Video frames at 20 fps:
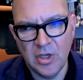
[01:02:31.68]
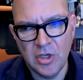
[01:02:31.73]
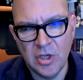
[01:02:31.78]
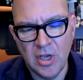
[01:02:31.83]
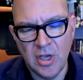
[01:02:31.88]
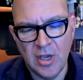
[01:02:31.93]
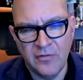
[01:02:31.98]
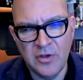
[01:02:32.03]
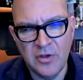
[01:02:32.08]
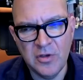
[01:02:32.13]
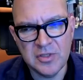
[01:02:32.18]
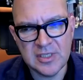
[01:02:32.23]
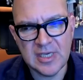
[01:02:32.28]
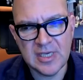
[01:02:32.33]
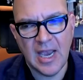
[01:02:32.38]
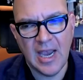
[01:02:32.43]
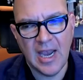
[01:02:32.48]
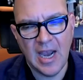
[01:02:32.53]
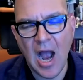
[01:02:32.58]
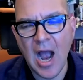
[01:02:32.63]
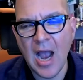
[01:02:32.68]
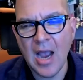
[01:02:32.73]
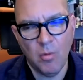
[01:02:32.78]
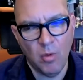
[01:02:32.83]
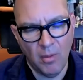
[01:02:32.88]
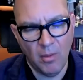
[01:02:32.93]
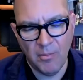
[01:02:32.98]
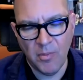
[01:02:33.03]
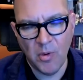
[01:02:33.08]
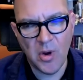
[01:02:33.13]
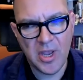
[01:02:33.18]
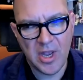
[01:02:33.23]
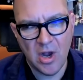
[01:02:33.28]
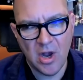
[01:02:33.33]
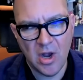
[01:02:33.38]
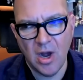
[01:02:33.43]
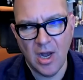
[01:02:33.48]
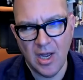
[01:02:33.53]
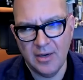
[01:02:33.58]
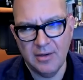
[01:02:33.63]
if you say, "I will
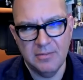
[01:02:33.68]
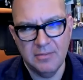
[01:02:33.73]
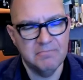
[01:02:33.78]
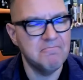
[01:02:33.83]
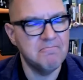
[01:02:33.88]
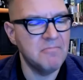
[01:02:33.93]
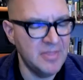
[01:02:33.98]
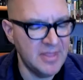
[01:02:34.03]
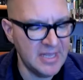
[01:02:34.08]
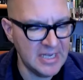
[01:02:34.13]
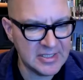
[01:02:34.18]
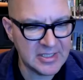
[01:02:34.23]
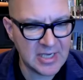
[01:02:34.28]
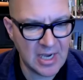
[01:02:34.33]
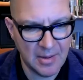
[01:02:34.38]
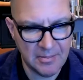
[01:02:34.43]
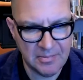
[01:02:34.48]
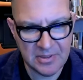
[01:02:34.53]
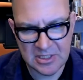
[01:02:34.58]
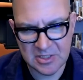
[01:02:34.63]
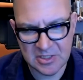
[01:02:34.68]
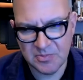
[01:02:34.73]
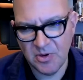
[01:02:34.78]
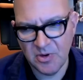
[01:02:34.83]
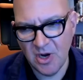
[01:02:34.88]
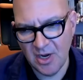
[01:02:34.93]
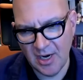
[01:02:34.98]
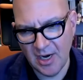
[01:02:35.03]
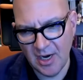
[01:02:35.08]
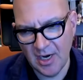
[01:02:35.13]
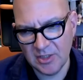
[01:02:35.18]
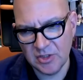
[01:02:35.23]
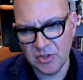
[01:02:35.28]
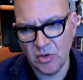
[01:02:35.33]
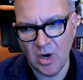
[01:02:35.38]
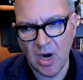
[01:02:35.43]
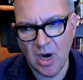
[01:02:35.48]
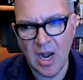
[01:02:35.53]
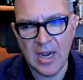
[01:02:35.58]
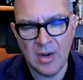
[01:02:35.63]
boycott these companies' products,"
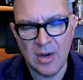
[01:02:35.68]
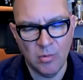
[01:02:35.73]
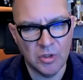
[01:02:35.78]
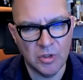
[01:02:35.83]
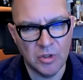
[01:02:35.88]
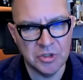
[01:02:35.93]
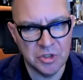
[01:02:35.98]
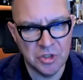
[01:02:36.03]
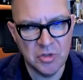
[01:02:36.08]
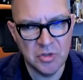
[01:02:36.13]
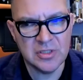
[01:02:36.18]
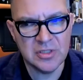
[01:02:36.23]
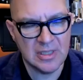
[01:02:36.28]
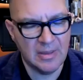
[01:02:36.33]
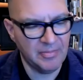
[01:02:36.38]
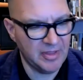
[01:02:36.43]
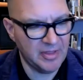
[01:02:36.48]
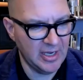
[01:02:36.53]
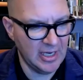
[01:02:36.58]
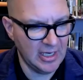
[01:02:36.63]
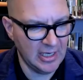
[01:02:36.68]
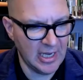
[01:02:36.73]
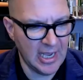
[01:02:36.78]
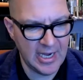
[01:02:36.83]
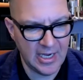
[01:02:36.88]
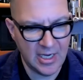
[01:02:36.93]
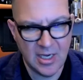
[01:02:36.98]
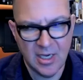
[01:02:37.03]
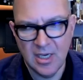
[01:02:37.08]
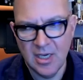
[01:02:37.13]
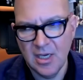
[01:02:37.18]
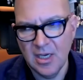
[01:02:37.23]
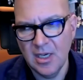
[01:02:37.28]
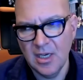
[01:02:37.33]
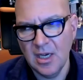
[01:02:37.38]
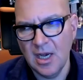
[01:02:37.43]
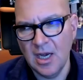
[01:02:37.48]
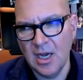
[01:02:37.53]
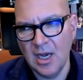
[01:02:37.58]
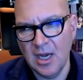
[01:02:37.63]
or "I will do something like,"
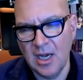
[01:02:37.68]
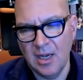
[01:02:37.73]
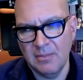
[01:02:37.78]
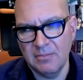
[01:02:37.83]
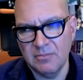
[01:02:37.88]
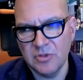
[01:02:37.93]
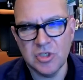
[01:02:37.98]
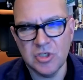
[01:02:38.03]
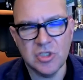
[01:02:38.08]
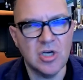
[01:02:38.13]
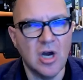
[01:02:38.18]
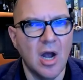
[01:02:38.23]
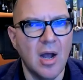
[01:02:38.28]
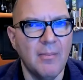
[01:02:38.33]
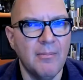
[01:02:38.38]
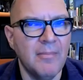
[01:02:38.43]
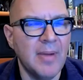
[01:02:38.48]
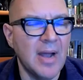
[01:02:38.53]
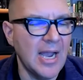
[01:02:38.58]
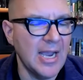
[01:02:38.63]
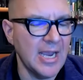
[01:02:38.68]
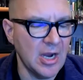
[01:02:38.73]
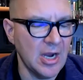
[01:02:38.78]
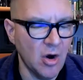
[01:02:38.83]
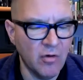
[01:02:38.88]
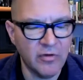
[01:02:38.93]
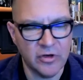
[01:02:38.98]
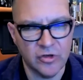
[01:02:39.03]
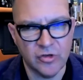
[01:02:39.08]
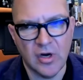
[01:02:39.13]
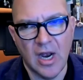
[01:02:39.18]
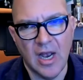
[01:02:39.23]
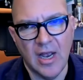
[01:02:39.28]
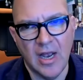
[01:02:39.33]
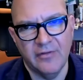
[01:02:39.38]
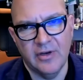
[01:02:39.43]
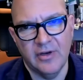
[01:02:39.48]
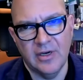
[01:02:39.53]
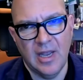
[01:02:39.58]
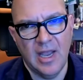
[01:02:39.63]
um, stop buying
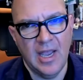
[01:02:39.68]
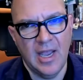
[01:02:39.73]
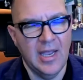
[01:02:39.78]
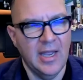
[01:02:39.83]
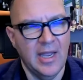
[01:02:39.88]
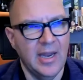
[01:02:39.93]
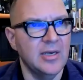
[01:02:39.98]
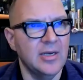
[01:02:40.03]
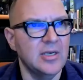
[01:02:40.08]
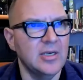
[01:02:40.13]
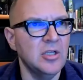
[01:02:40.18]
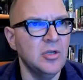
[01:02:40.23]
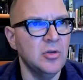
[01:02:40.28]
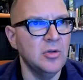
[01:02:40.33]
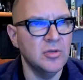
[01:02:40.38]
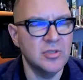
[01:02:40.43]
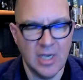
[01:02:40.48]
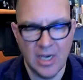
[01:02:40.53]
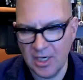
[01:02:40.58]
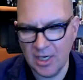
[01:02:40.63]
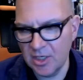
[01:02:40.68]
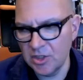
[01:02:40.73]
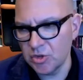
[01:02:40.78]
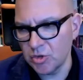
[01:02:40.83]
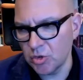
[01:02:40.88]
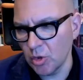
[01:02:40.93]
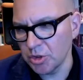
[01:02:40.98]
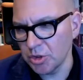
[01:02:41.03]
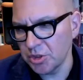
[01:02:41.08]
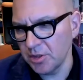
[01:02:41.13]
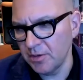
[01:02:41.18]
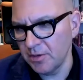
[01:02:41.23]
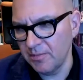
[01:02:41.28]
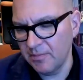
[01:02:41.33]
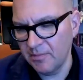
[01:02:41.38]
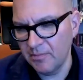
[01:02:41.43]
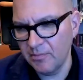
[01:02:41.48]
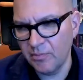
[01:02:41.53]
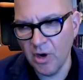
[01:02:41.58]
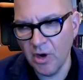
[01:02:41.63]
Overdrive and, and use a
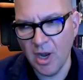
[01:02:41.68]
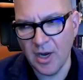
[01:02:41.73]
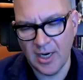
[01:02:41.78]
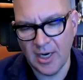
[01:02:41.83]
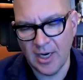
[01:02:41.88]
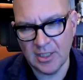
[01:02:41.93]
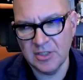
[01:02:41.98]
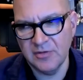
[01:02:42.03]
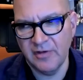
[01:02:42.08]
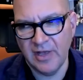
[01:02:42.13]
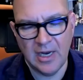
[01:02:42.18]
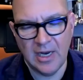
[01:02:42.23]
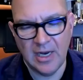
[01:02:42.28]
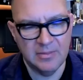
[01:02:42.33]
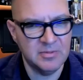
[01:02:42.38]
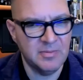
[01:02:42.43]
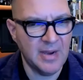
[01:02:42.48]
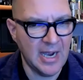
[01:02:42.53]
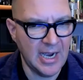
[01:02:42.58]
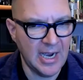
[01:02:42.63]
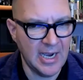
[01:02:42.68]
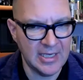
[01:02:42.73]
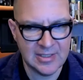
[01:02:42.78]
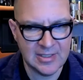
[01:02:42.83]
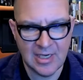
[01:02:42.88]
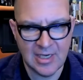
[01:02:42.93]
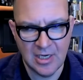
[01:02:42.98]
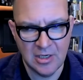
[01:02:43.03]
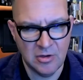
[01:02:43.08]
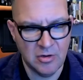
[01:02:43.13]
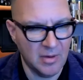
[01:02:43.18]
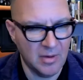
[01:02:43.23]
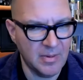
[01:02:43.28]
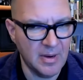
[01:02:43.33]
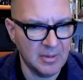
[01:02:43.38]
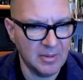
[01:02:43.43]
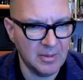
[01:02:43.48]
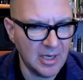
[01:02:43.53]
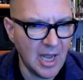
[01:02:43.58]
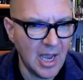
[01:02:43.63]
consortium product developed by, say, New York
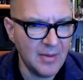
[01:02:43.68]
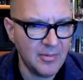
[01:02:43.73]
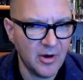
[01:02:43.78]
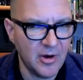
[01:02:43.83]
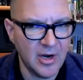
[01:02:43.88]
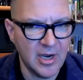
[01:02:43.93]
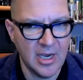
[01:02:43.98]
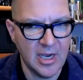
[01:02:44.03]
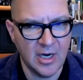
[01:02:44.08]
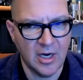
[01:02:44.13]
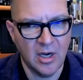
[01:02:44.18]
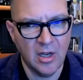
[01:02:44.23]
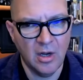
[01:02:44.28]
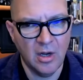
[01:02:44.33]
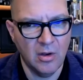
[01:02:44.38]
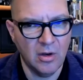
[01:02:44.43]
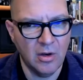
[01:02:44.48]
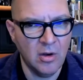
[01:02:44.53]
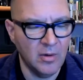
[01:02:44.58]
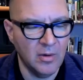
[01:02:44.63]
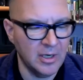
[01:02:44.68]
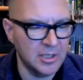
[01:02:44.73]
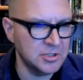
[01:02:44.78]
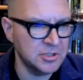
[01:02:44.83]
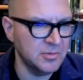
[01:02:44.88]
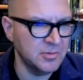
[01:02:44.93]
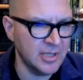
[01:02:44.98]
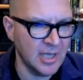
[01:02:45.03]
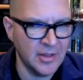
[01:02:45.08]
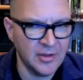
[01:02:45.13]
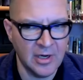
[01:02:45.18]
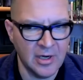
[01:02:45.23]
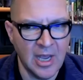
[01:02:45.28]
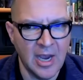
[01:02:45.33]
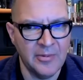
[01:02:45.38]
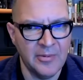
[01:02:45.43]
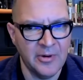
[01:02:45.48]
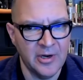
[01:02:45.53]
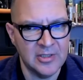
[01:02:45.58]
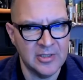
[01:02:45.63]
Public Library and co coalition with other
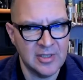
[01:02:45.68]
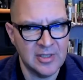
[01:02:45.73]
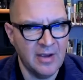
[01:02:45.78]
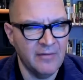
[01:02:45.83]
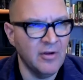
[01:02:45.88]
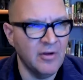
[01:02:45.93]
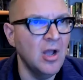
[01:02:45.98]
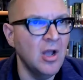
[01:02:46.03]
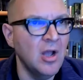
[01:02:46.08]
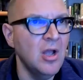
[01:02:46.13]
libraries. They have a,